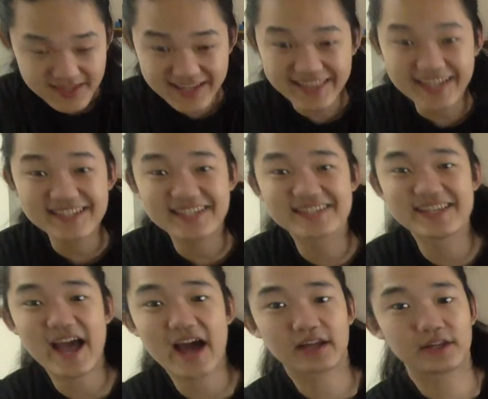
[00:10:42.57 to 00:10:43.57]
And that's
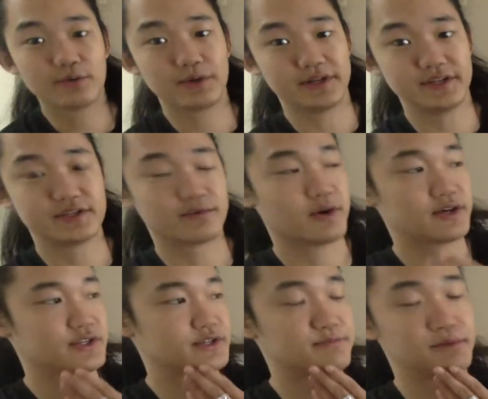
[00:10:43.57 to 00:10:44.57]
exactly what
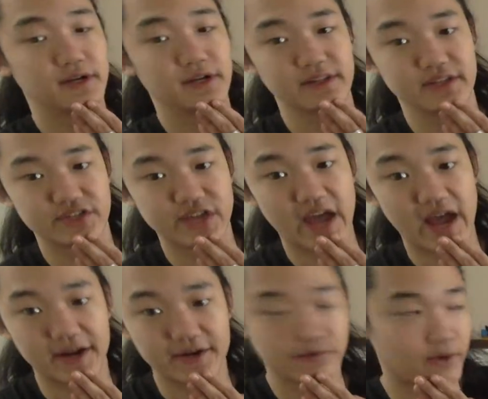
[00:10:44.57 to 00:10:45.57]
Itamar just put in the
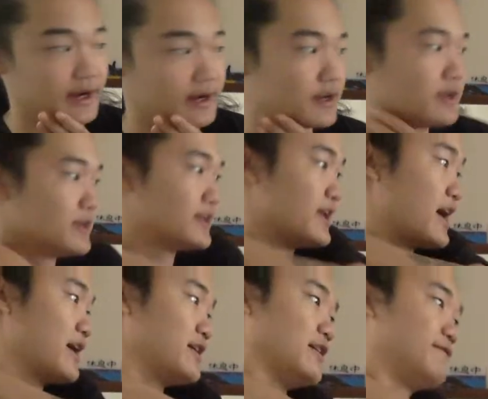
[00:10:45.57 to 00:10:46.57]
chat, right? Yeah,
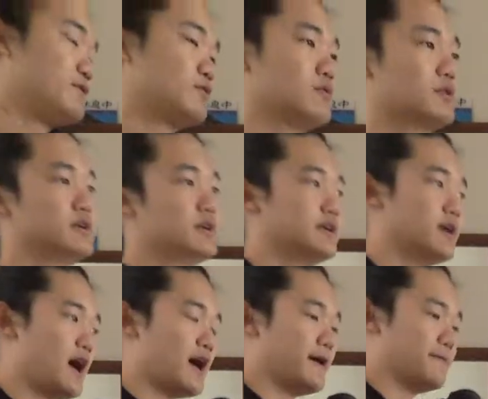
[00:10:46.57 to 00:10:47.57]
if you
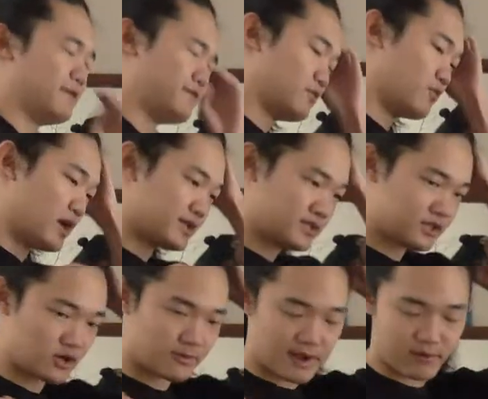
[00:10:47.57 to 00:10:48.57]
want to
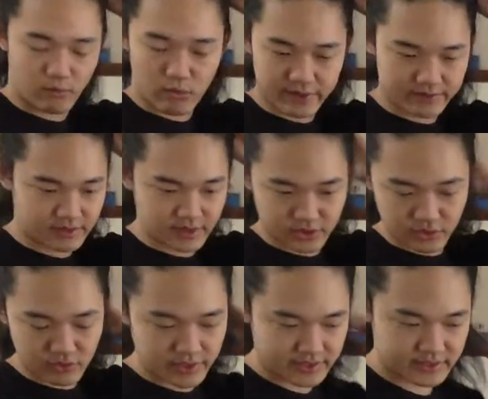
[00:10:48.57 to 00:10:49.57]
know about what the
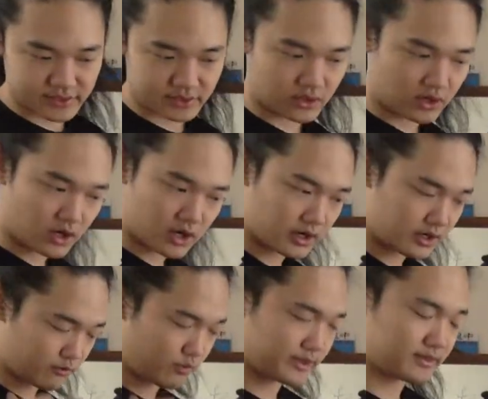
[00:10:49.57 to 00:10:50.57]
units are
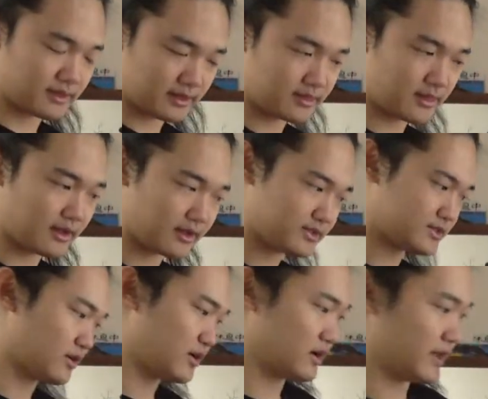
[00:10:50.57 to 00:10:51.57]
and what the things
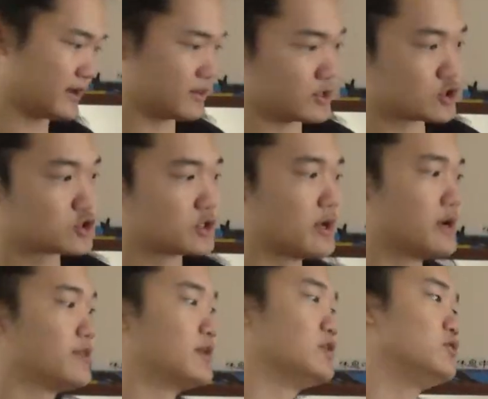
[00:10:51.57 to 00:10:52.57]
are, like this,
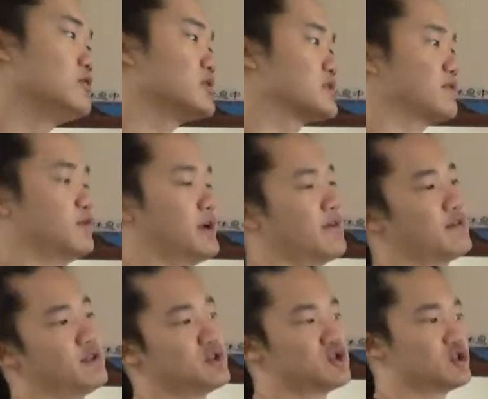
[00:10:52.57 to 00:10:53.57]
the units of whatever
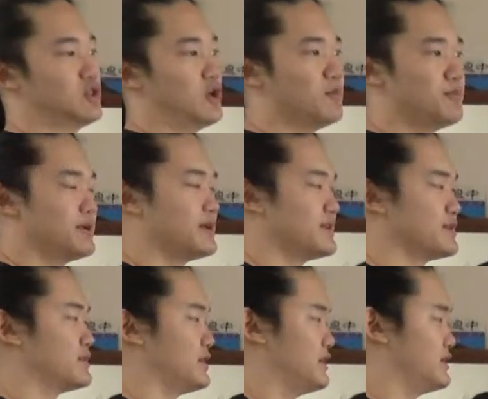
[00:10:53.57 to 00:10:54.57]
the slope
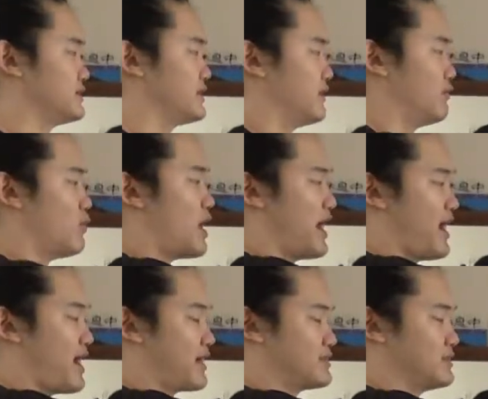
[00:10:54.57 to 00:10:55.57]
is the
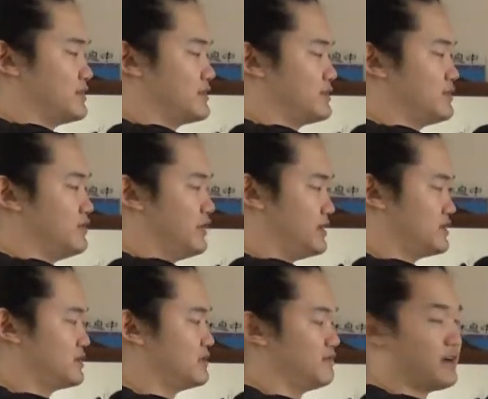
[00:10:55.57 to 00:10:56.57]
y-axis
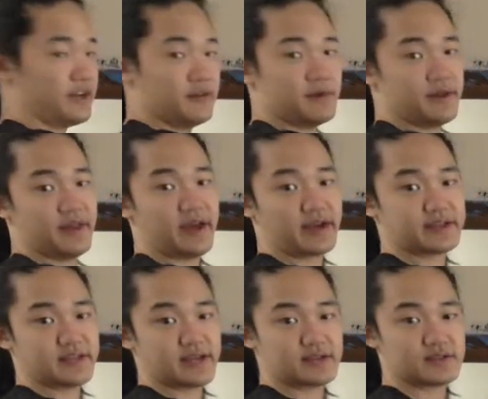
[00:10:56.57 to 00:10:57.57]
units divided by the
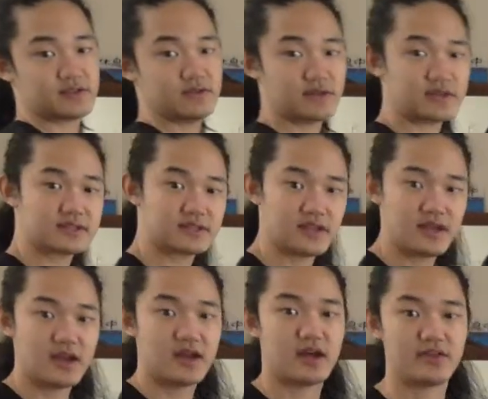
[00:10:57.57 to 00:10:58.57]
x-axis units,
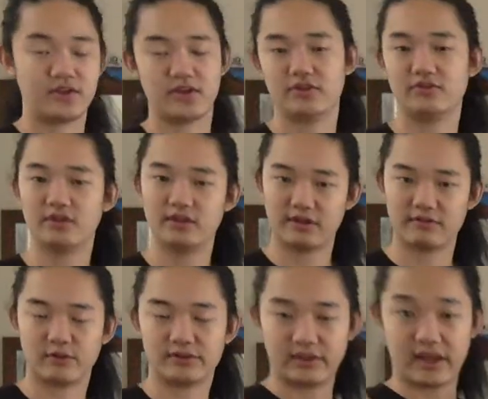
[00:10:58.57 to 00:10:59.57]
and the unit of
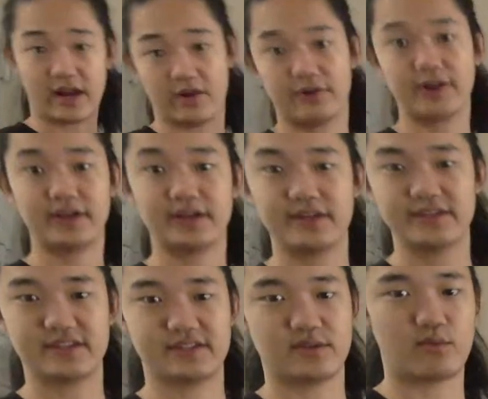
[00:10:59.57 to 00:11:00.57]
what the area
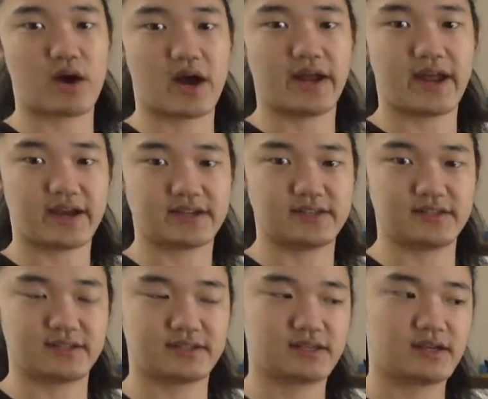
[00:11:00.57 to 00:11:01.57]
is the
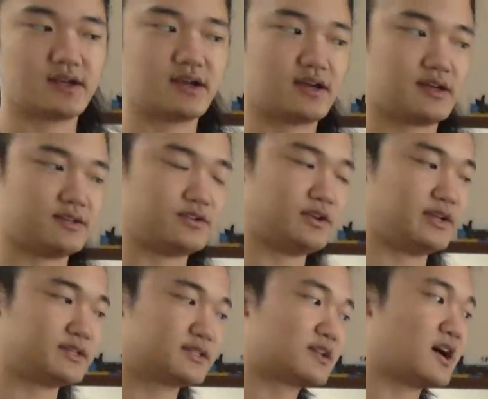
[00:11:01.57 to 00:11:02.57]
y-axis
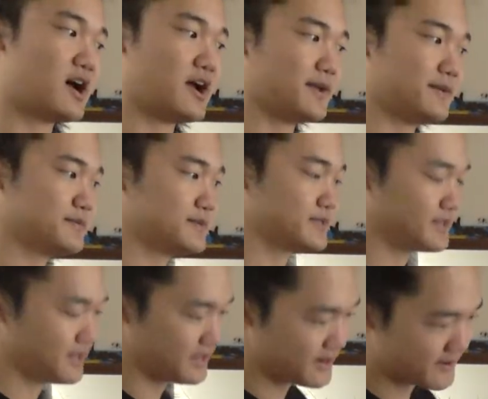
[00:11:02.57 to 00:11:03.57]
units times
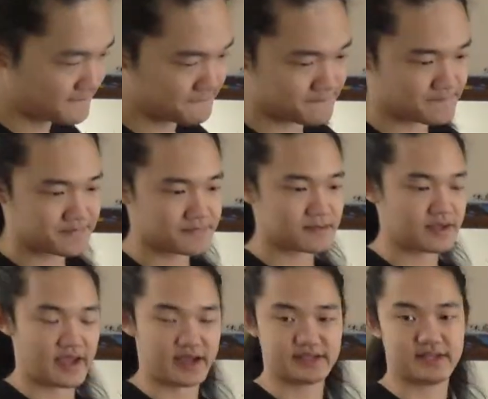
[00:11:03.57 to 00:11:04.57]
the
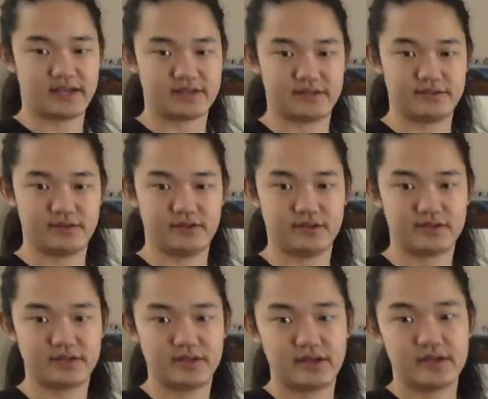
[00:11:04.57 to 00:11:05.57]
x-axis units.